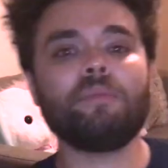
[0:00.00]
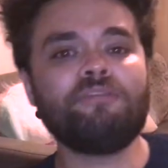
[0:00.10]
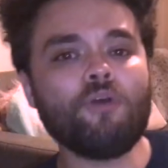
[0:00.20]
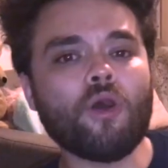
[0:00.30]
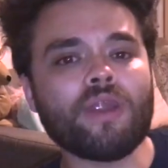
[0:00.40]
Now,
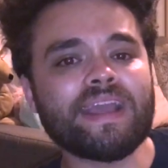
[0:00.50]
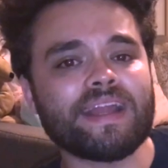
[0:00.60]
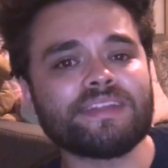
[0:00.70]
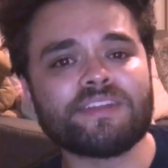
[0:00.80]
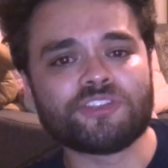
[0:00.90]
before I
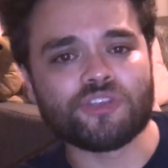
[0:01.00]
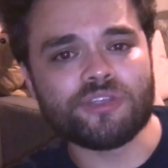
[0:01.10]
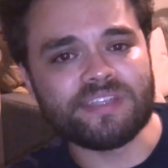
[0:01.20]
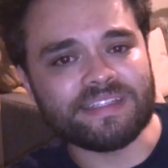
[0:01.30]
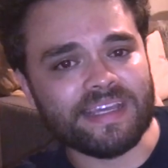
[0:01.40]
get into the
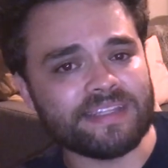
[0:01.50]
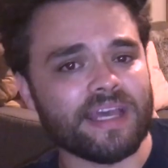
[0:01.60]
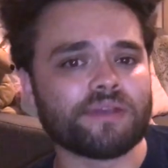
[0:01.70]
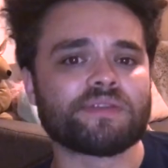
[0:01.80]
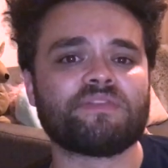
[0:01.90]
juicy
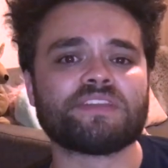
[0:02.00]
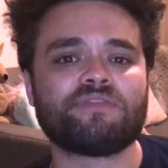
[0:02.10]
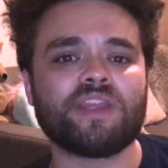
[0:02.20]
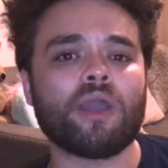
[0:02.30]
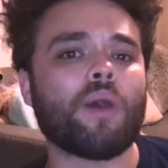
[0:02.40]
details of this
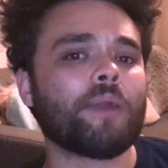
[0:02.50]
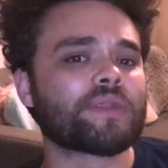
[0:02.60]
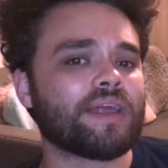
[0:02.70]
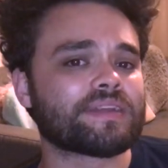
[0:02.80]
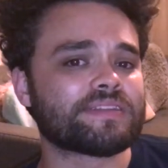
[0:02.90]
video, I
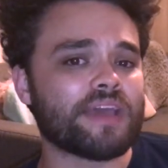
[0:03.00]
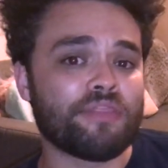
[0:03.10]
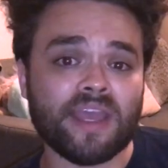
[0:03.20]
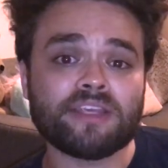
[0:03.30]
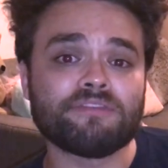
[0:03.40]
would like to say
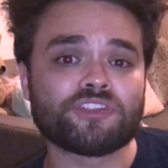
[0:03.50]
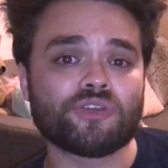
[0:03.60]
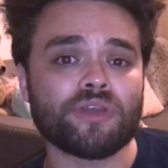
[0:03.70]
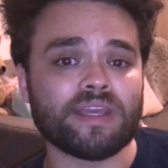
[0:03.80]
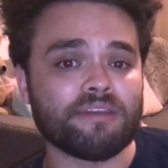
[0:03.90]
thank you for
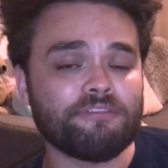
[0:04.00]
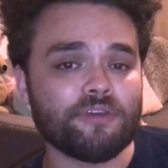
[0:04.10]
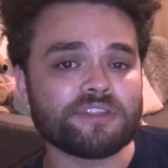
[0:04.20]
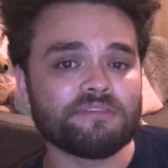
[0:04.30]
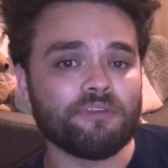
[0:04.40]
tuning in,
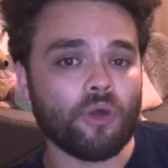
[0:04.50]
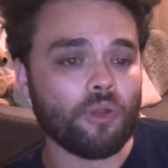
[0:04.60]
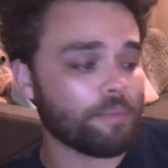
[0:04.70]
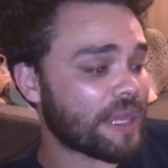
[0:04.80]
first of all.